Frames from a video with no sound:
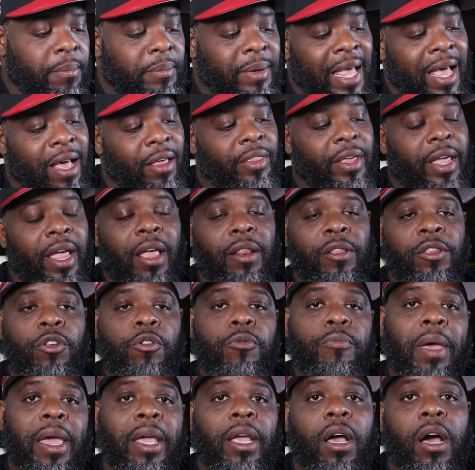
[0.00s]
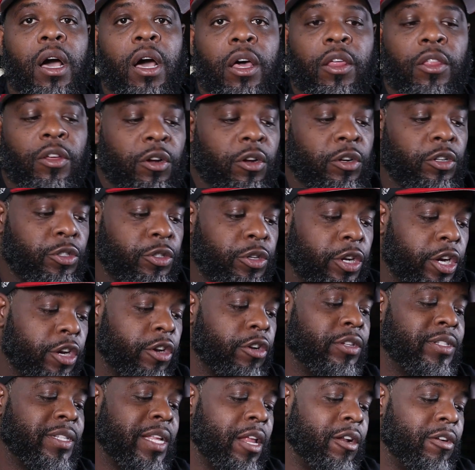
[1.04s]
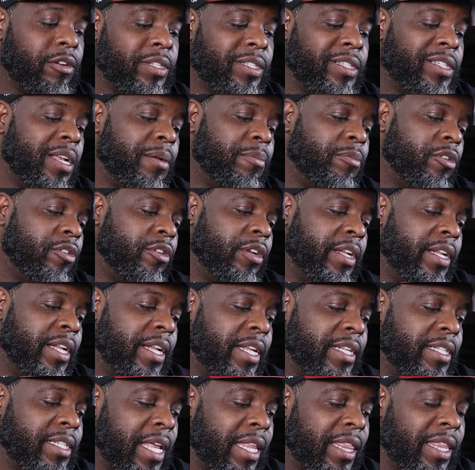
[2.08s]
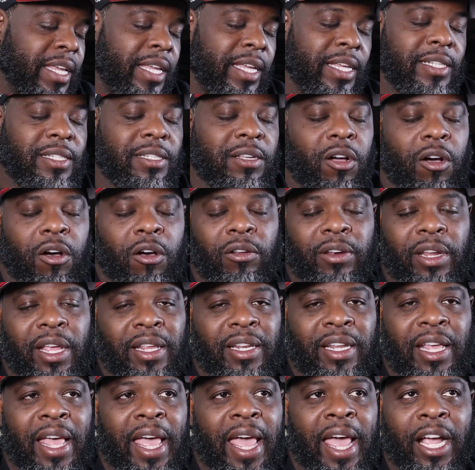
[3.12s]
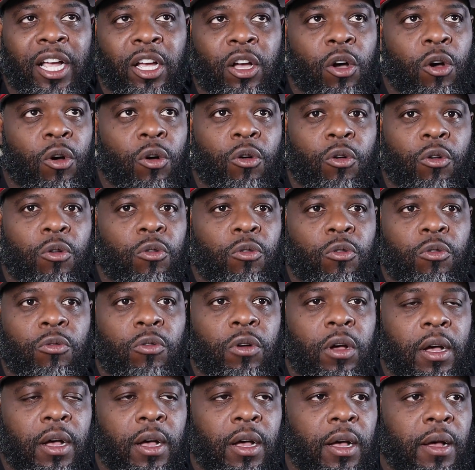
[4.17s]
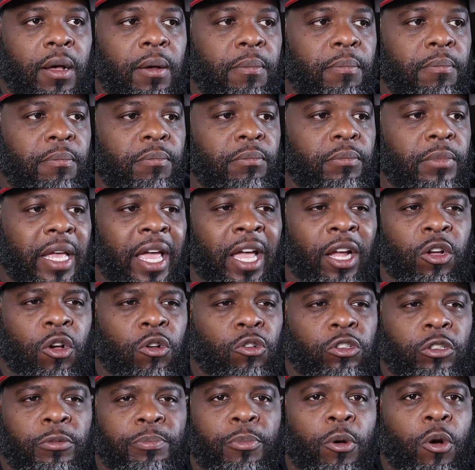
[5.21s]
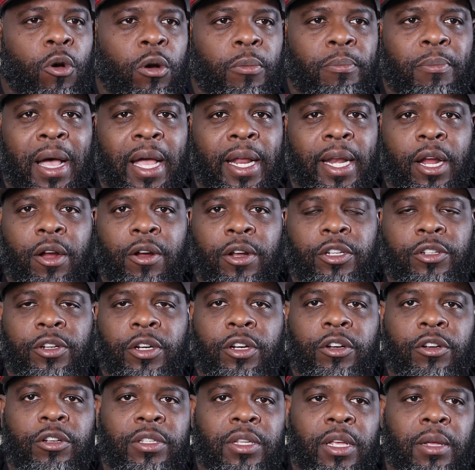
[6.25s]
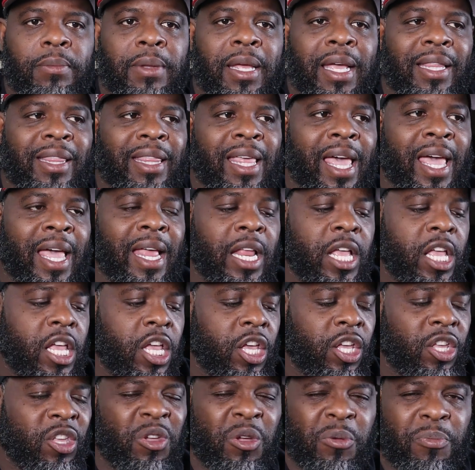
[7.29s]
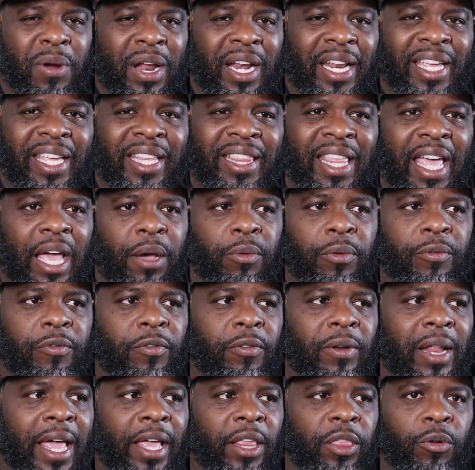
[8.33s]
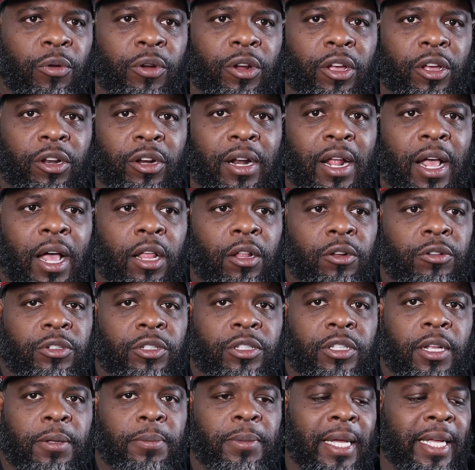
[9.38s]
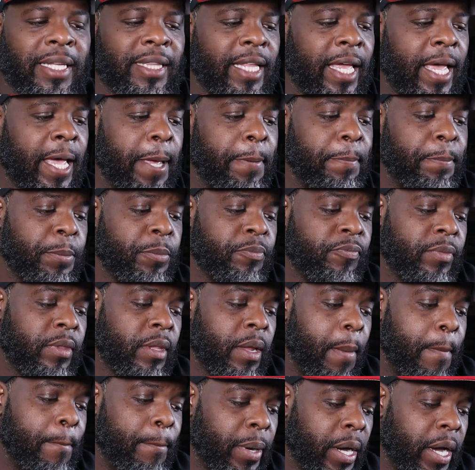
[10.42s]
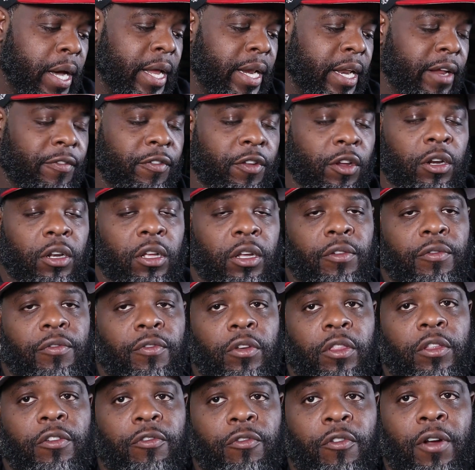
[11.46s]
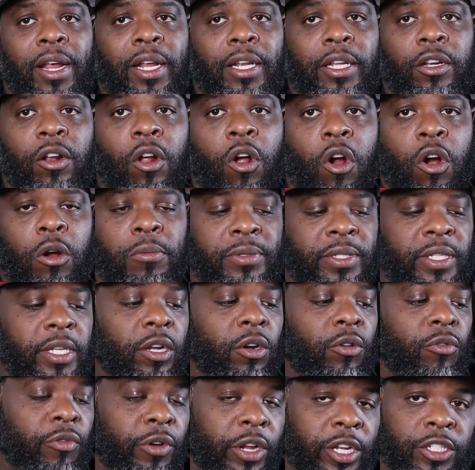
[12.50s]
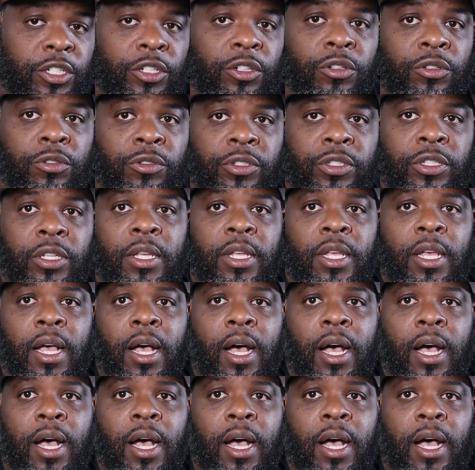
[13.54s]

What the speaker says: Now they do make other triggers that are similar to this. I think it's called Echo Sport binary trigger or something like that. You can probably get that one for like $300 or something like that. But if you're looking for the Franklin Arms, the originals,